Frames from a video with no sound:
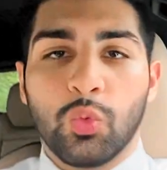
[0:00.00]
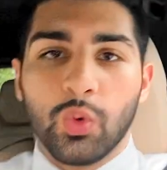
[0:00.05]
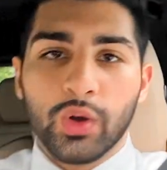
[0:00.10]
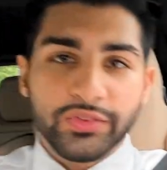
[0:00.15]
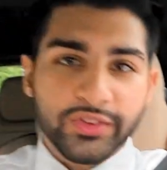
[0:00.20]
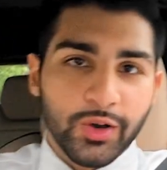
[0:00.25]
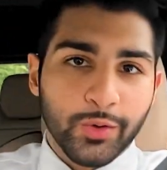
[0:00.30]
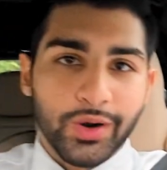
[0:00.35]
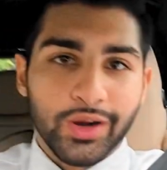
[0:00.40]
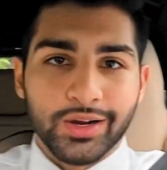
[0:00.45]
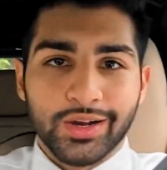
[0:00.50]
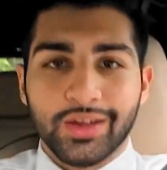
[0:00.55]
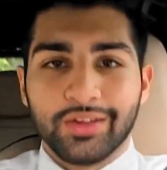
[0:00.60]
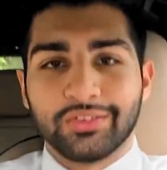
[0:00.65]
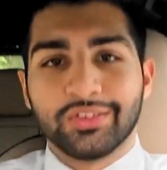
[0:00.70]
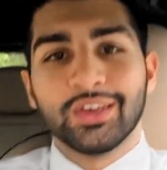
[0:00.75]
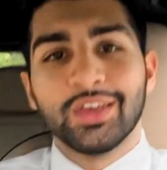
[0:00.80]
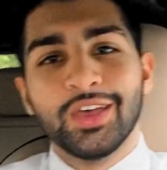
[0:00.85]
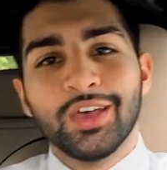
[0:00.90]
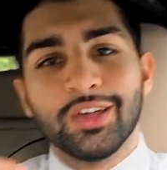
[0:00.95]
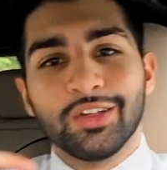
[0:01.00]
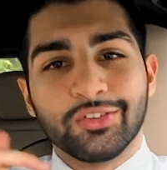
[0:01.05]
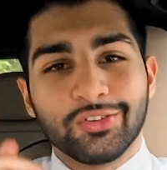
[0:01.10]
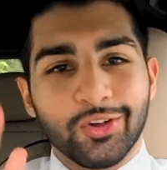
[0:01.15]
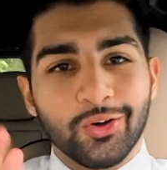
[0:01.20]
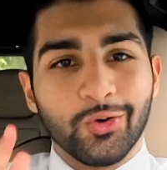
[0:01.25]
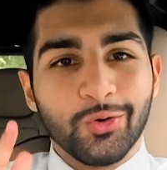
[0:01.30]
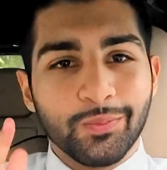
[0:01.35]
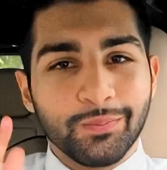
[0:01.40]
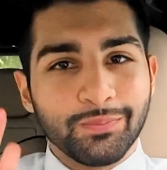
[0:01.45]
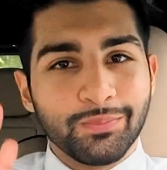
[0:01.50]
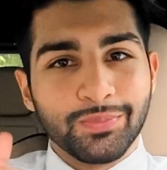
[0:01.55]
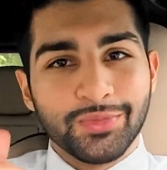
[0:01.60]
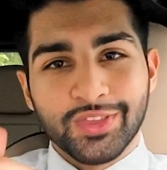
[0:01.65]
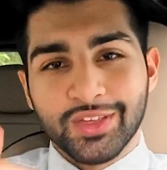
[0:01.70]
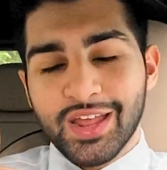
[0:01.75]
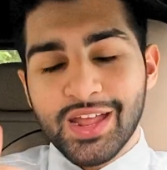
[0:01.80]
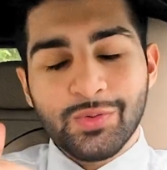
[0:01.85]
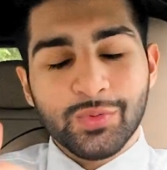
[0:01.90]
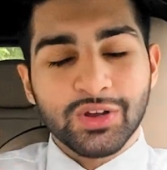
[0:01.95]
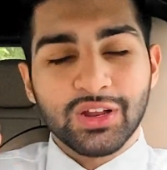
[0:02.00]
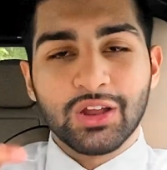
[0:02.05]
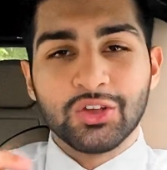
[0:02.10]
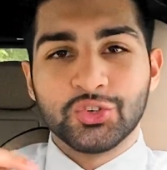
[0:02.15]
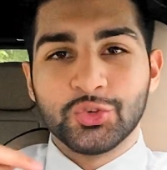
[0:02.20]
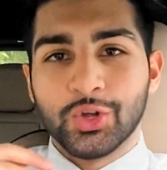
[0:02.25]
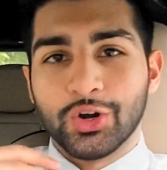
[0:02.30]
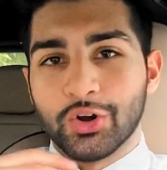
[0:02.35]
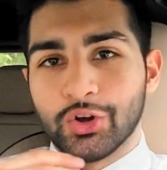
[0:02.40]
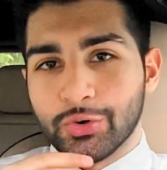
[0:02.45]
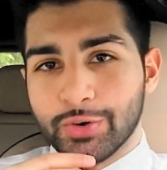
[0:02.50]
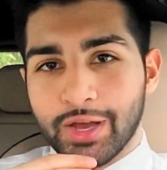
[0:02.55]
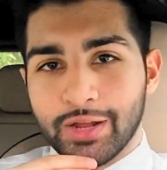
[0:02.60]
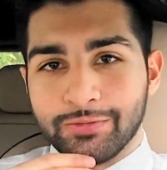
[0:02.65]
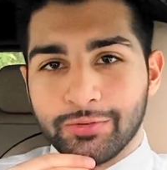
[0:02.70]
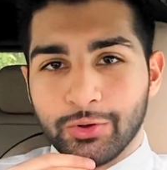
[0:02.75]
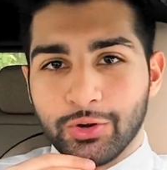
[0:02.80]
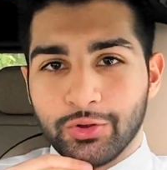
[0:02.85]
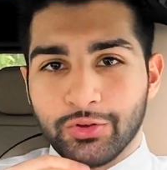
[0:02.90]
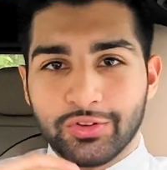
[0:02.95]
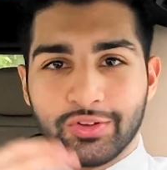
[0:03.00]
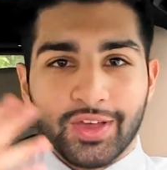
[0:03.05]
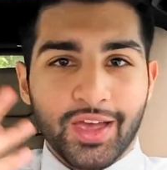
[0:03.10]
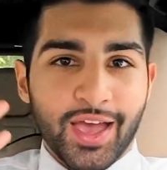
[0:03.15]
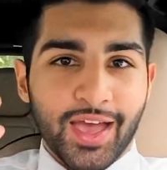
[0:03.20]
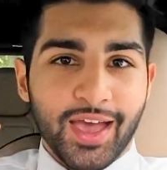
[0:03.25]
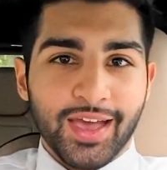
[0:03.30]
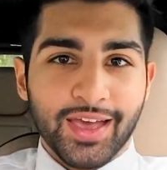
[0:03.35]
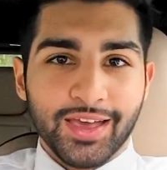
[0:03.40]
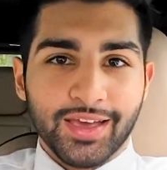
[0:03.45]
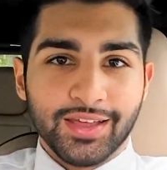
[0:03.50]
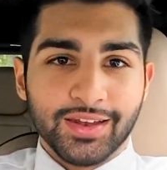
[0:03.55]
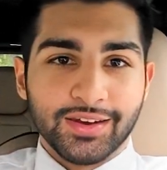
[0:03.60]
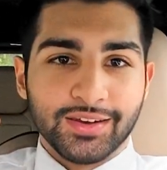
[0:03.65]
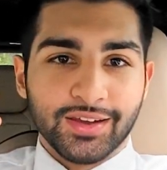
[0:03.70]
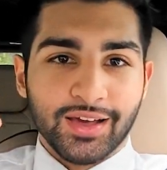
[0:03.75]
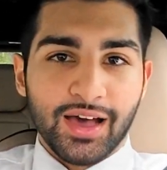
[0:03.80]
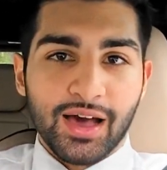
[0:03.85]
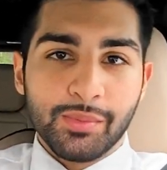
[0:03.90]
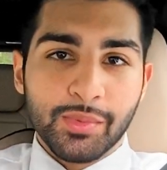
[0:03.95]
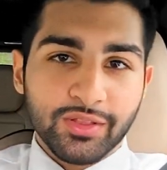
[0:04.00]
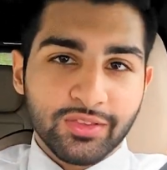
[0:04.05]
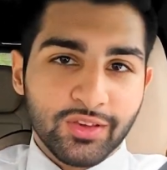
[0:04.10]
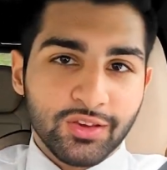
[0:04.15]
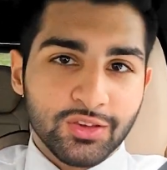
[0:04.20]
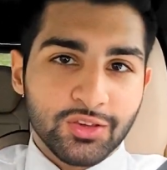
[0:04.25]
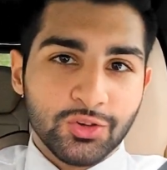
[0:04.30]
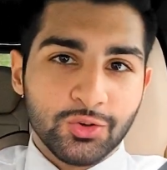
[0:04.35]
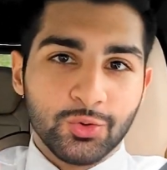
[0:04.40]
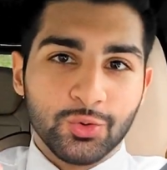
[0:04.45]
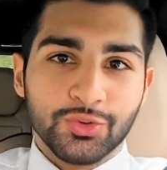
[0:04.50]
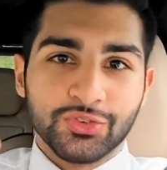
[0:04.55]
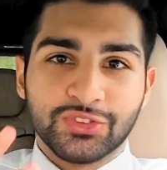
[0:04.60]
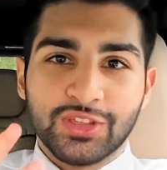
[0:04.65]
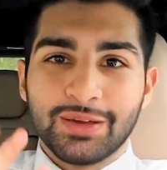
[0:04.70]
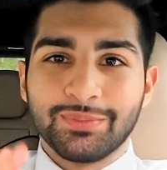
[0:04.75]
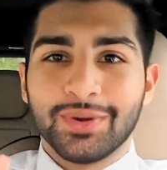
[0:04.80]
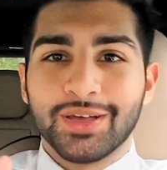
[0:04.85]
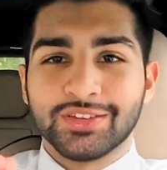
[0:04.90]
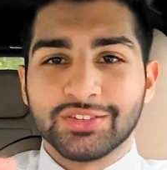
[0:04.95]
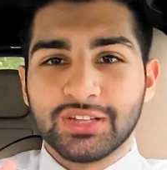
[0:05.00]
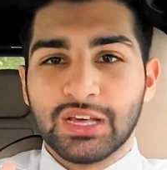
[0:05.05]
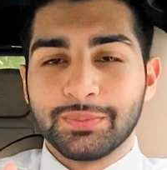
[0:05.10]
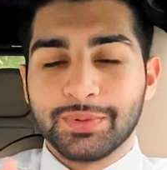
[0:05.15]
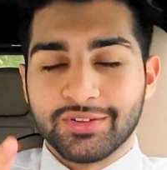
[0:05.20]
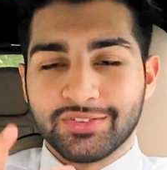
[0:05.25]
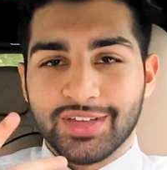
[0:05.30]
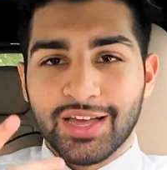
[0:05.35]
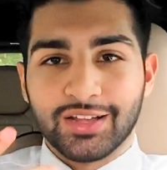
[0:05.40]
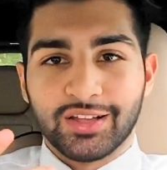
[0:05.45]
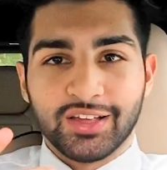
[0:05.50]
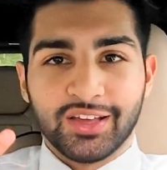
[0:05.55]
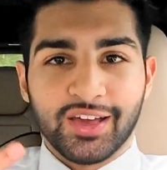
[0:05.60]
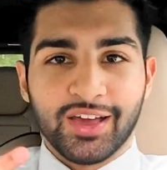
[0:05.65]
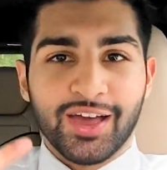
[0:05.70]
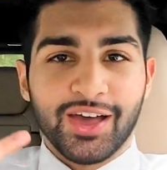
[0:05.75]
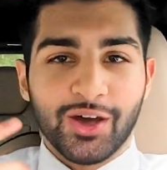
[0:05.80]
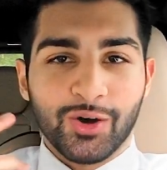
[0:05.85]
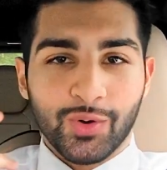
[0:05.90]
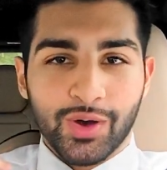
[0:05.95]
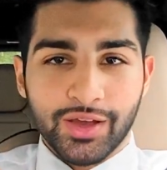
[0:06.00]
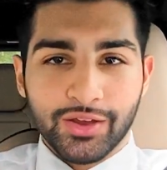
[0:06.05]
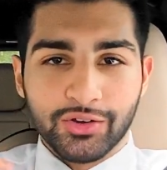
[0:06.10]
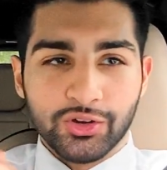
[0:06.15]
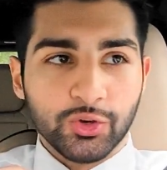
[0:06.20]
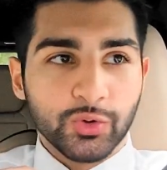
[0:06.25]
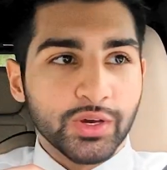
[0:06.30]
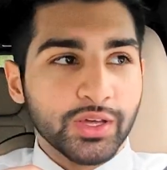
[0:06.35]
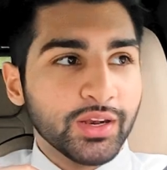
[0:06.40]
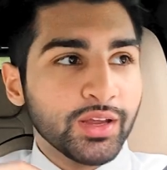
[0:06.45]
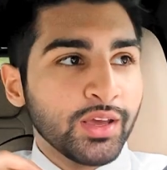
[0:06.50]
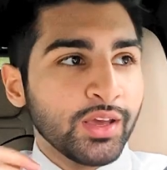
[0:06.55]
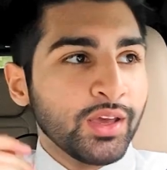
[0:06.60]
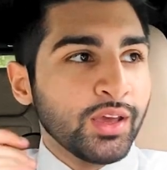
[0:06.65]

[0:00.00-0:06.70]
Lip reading: What's going on, guys? So today we're gonna shoot our own grad photos, and I'm gonna take you step by step exactly how I do it.